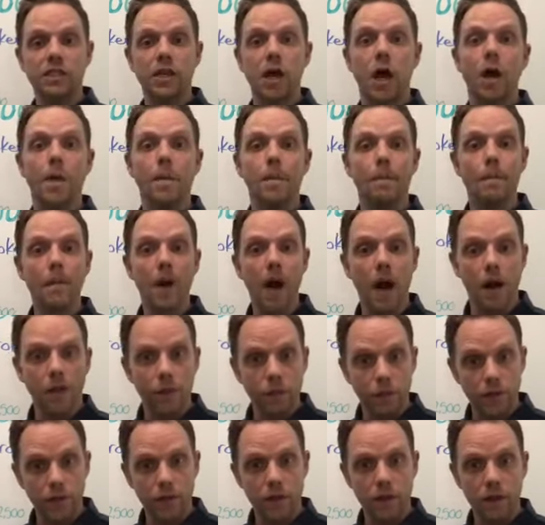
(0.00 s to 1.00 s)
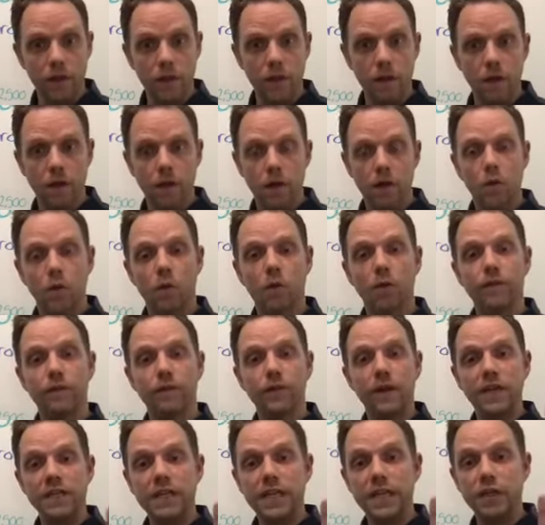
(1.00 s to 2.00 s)
a month, we're
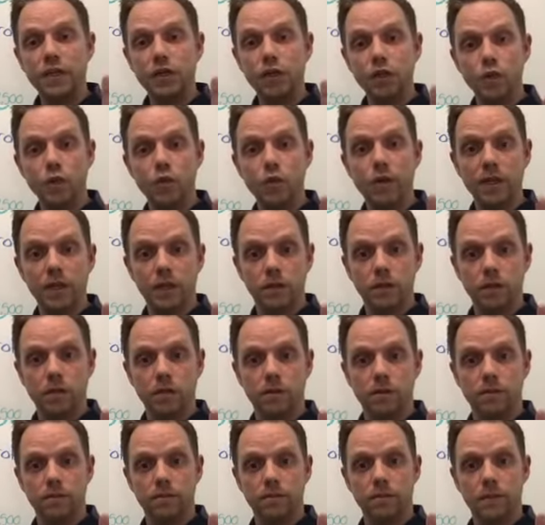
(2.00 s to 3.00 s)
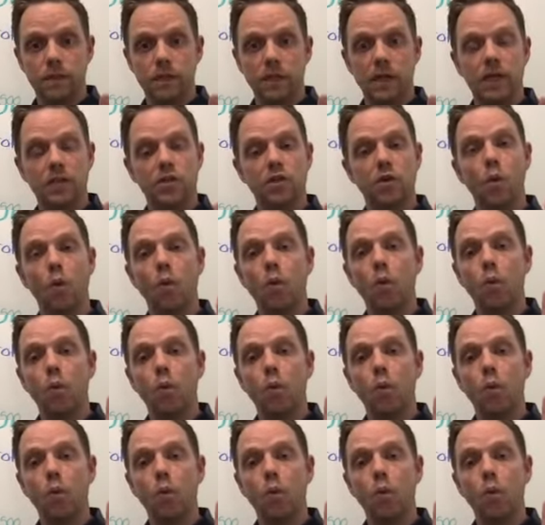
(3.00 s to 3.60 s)
funding 2 deals. That's a